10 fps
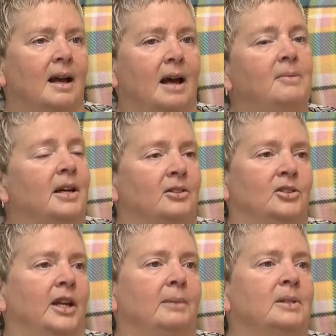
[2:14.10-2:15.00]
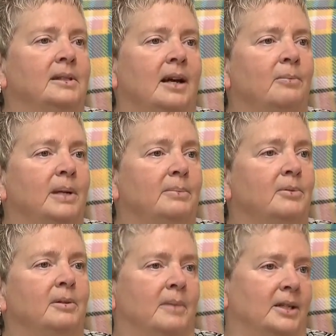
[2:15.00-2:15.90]
I'm not ashamed to tell
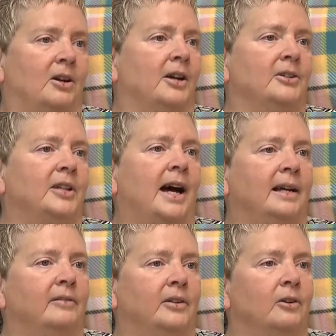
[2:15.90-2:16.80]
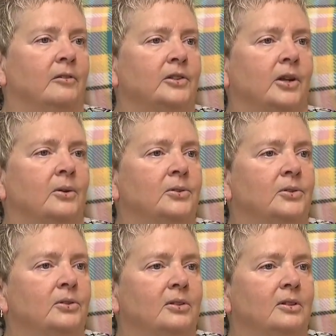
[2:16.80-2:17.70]
people that my daughter died of an
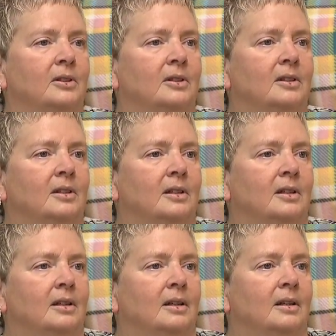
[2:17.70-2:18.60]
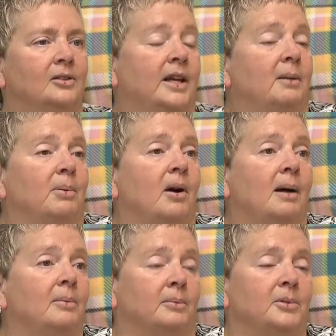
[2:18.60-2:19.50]
overdose. She had a
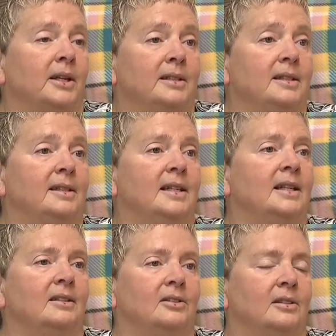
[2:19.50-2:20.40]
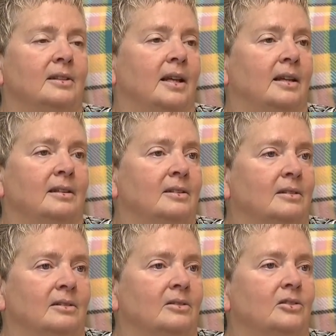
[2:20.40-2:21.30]
problem, she had a disease, and
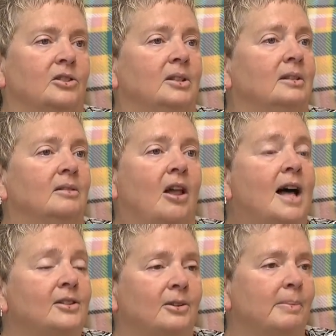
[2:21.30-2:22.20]
she lost her